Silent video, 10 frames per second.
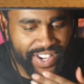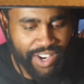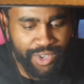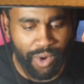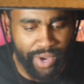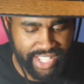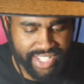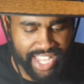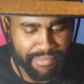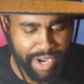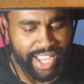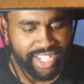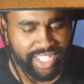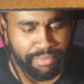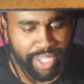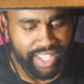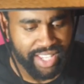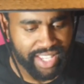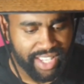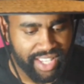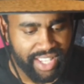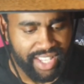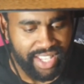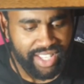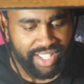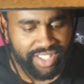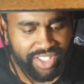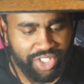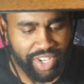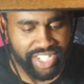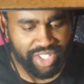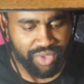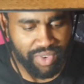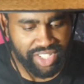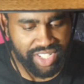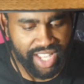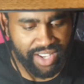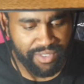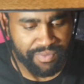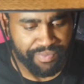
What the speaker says: Oh no, wait, this guy might actually be straight, just rush down.